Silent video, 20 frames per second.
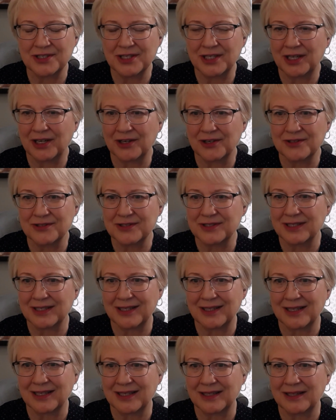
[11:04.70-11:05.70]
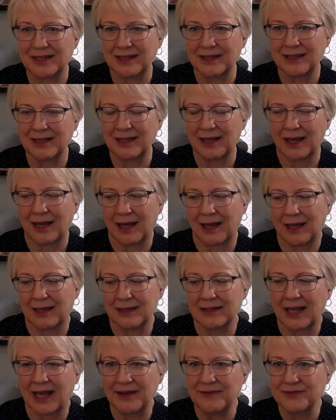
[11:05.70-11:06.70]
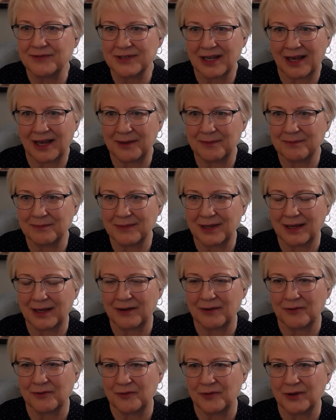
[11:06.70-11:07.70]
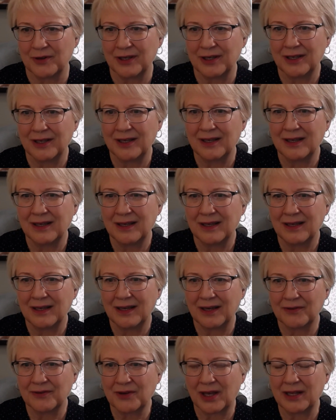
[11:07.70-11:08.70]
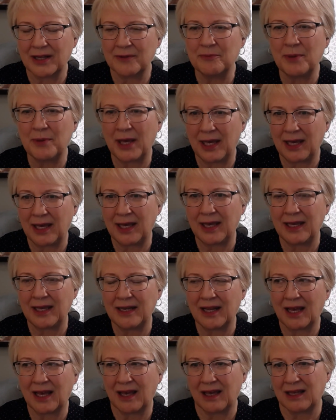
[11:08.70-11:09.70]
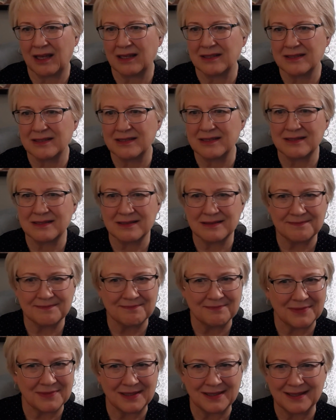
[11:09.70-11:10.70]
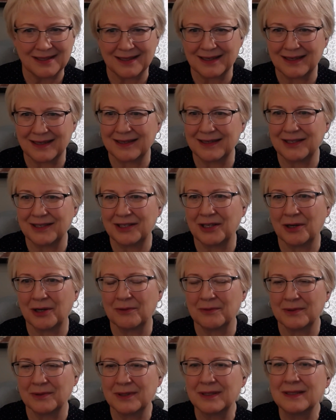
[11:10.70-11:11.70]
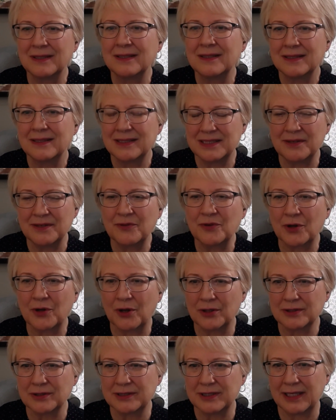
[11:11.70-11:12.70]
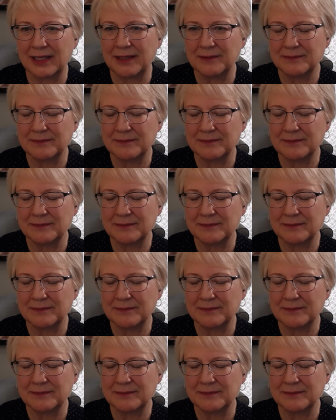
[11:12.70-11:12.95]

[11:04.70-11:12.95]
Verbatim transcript: years and years uh, that uh, a lifetime of of kind of pain and you know difficulty